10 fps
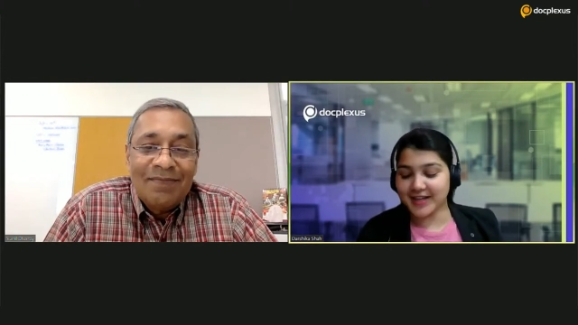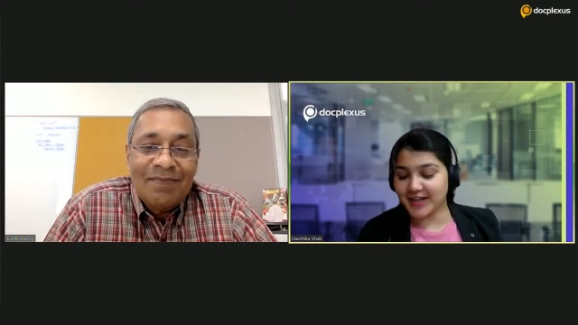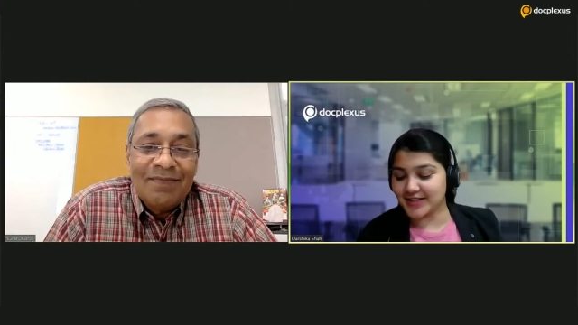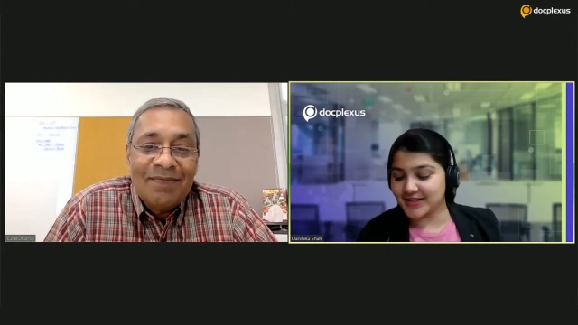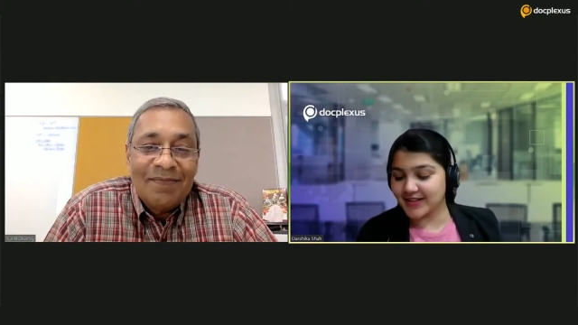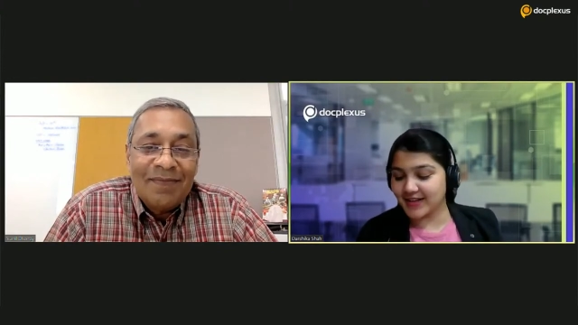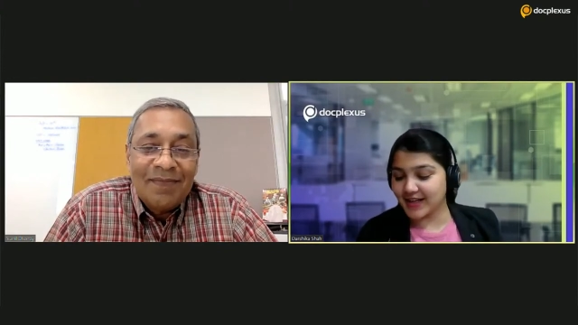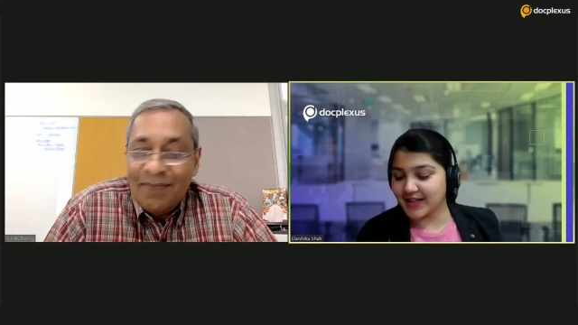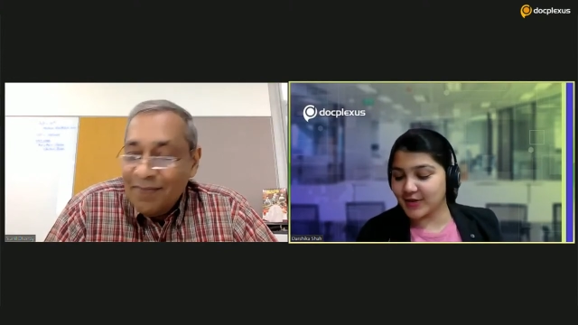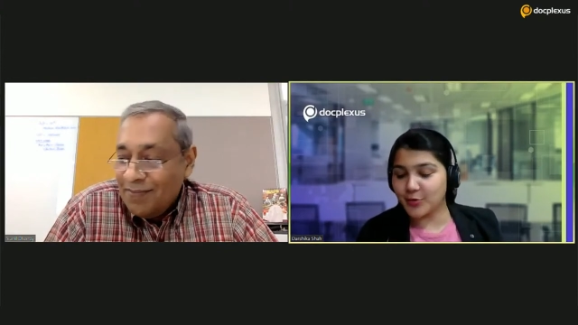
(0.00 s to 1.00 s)
Speaker 1: And I
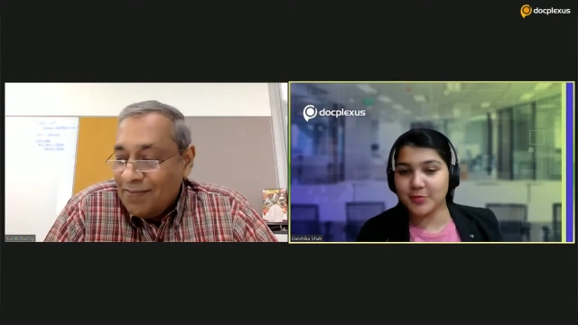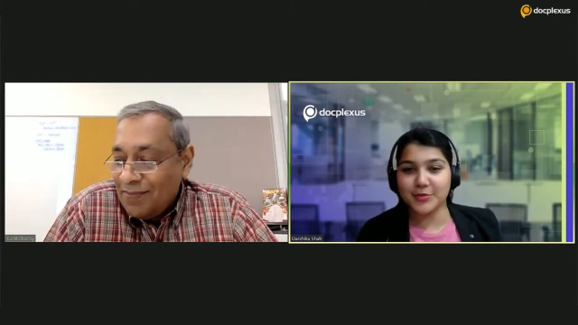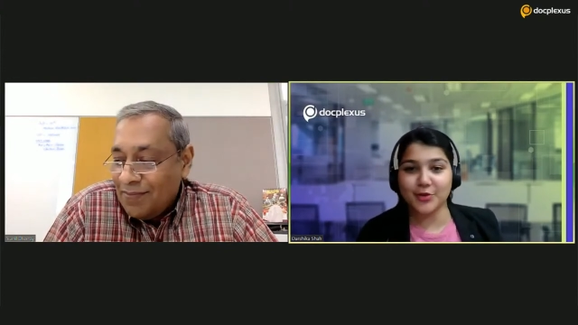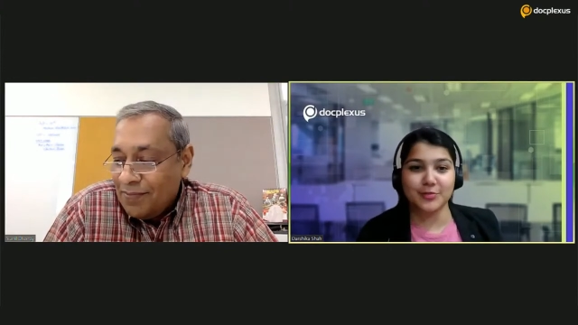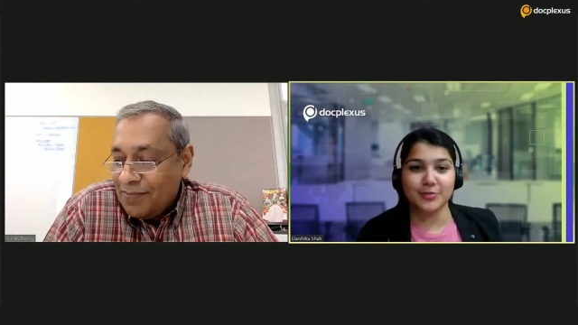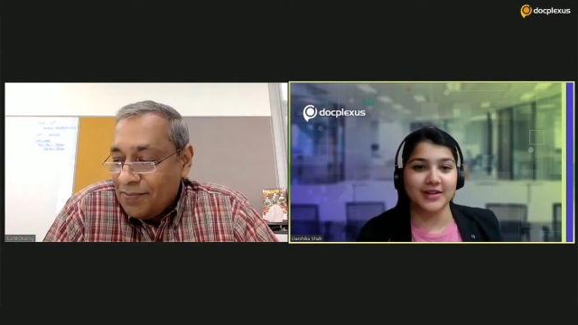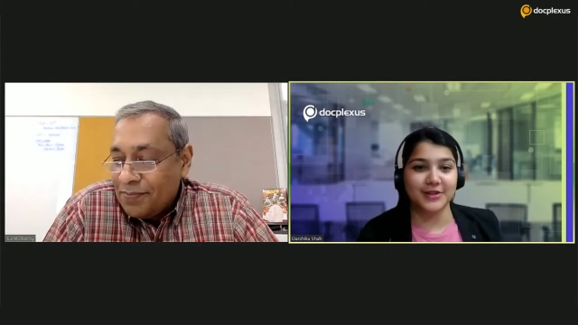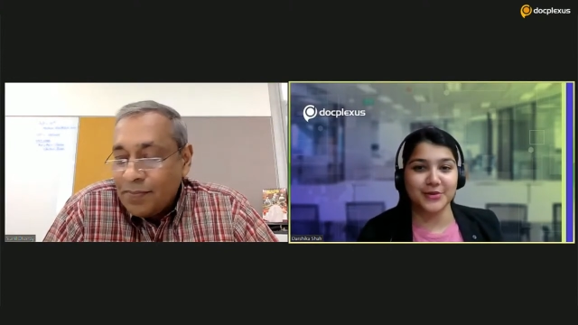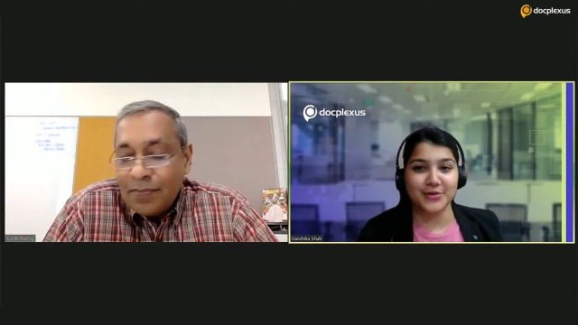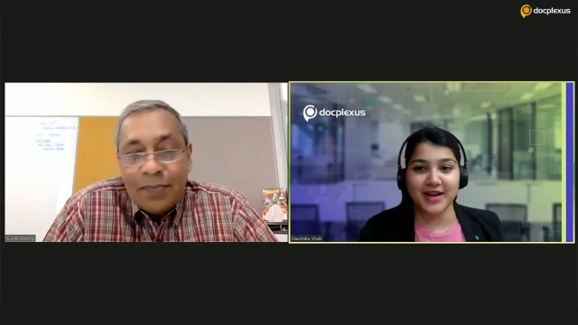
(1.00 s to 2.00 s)
hope, Dr. Patak, your
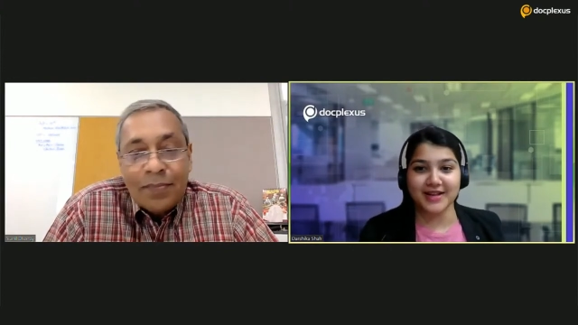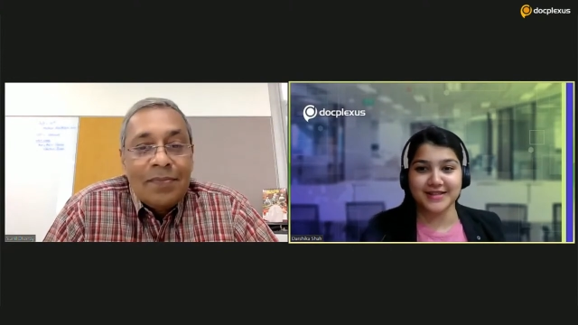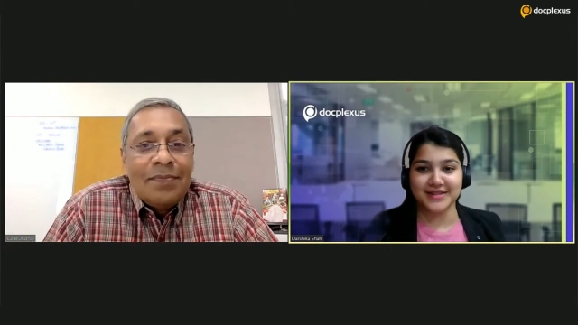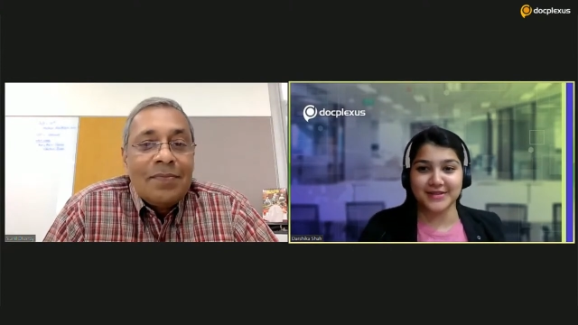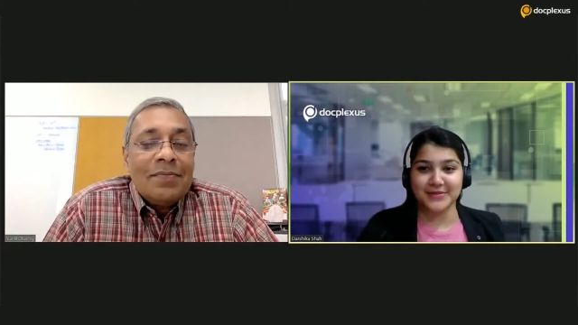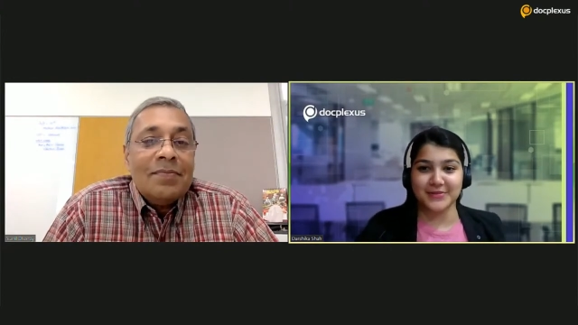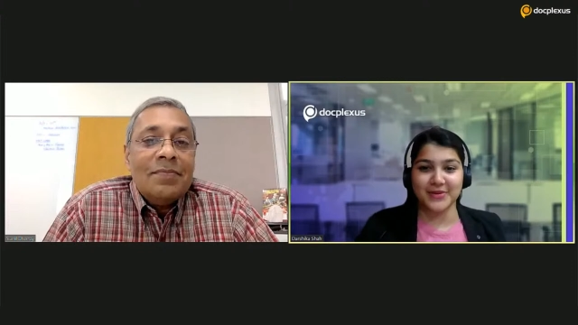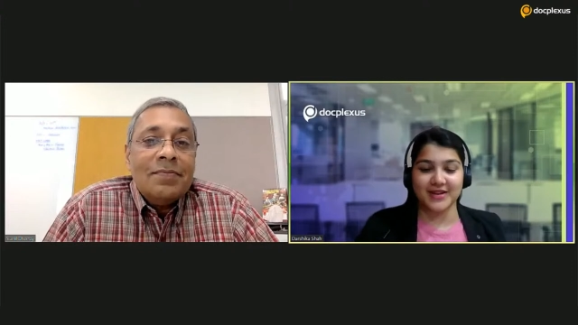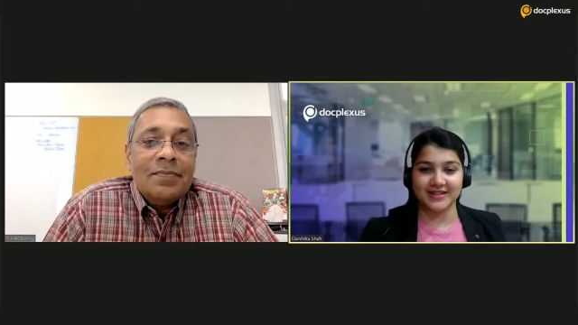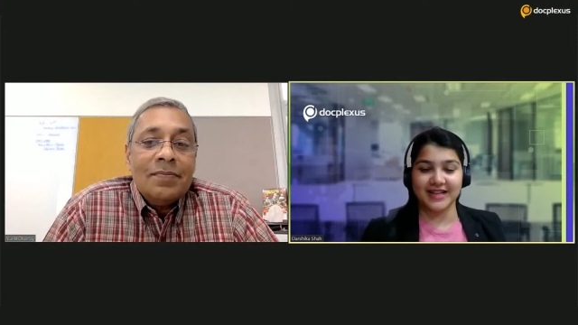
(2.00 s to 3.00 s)
answer,
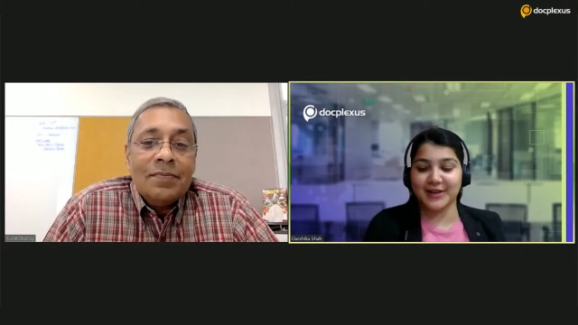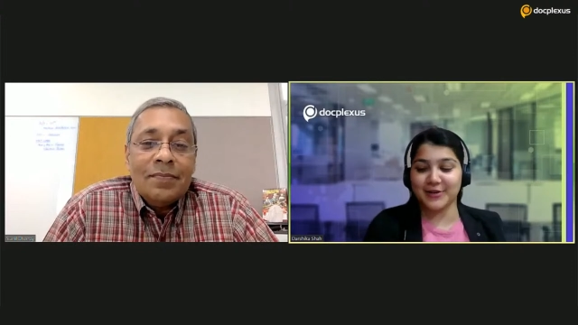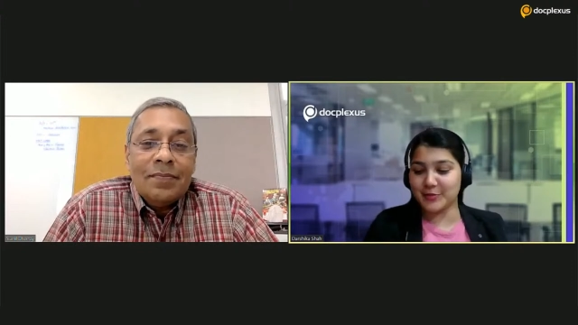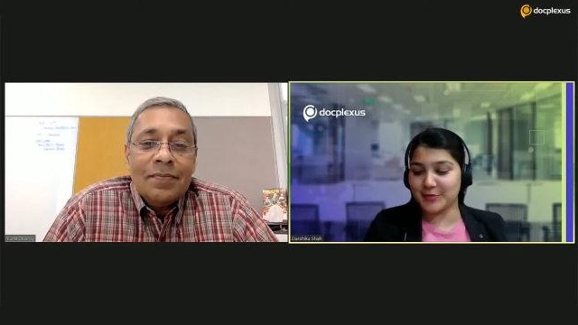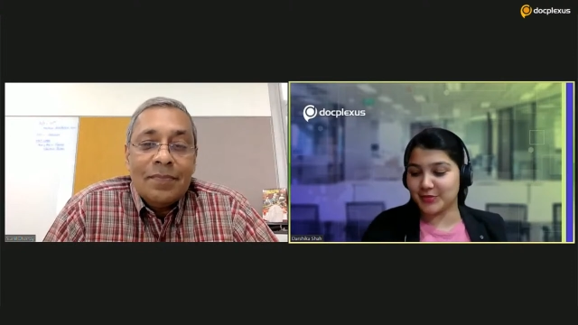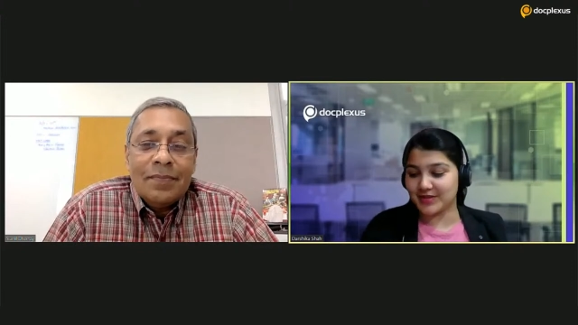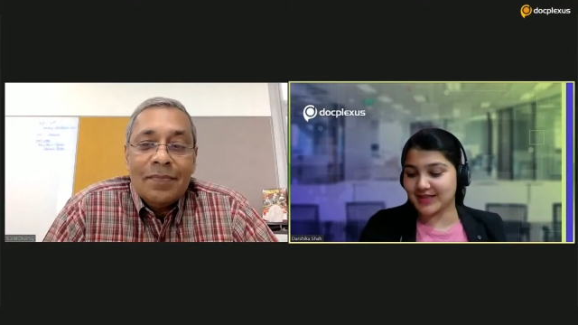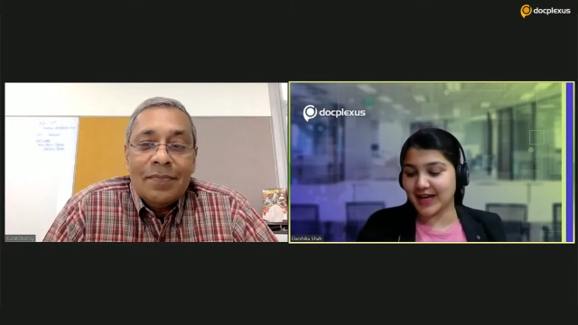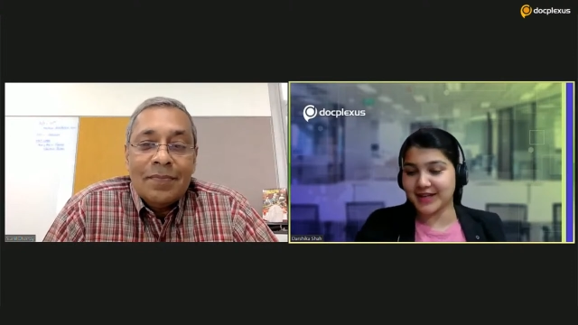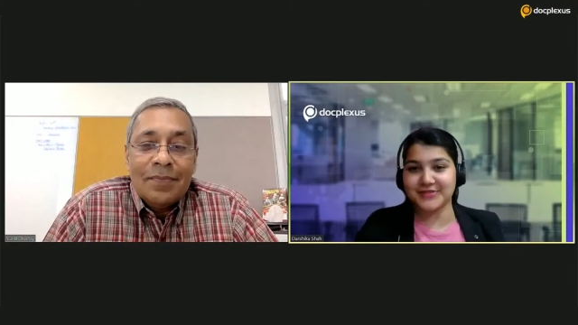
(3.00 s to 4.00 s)
I hope you were
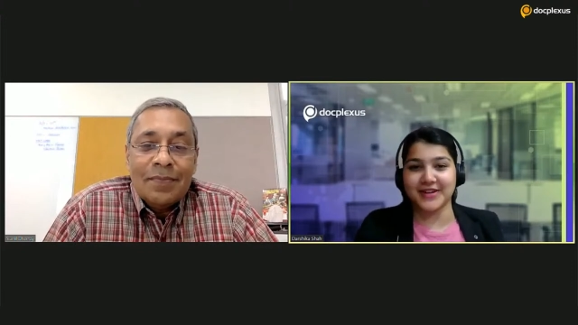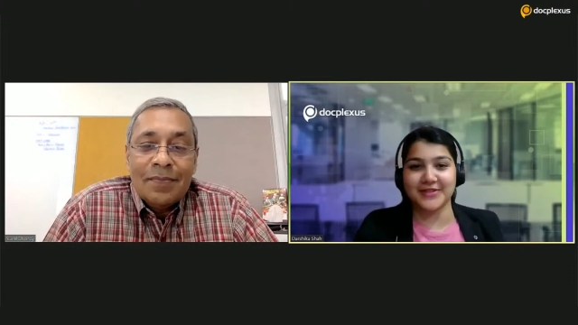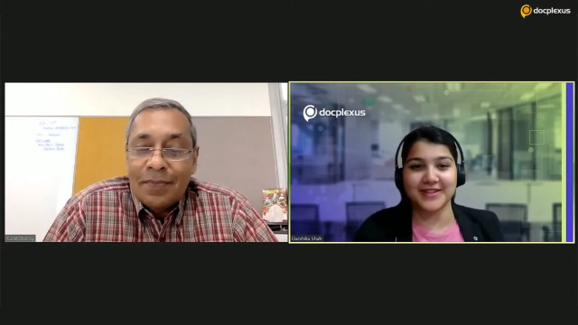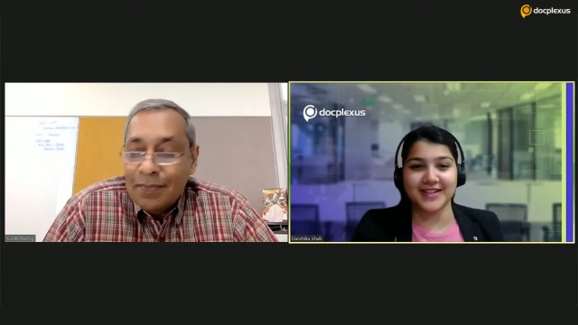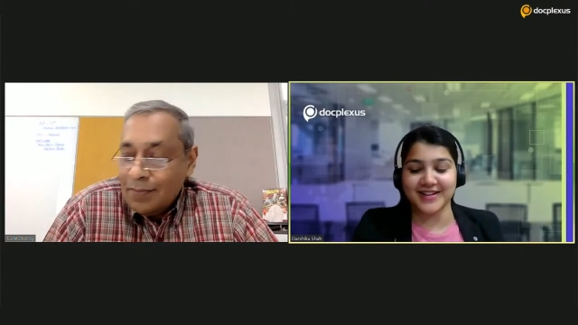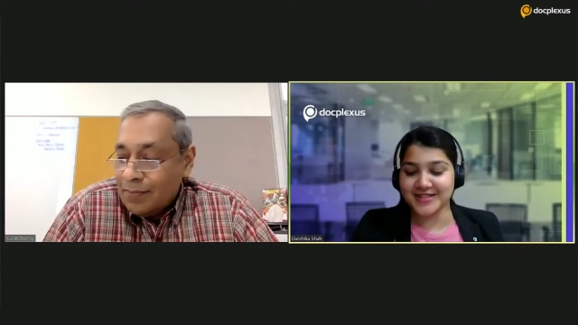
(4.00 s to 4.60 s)
satisfied with our answer.